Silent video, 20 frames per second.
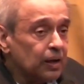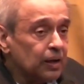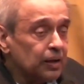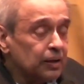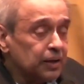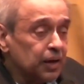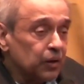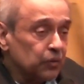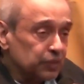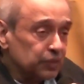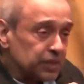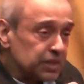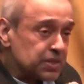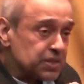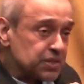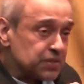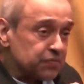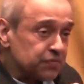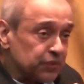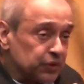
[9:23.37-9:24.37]
Now,
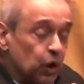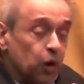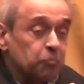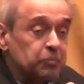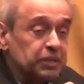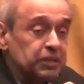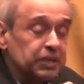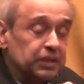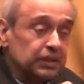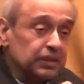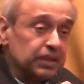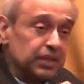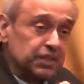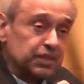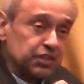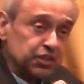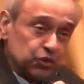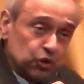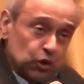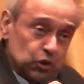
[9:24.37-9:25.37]
this phenomenon that
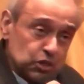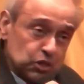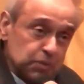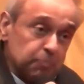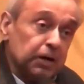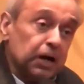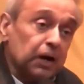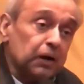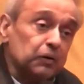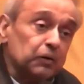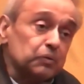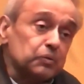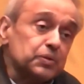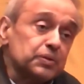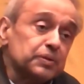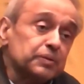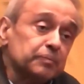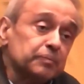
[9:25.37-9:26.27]
he talks about,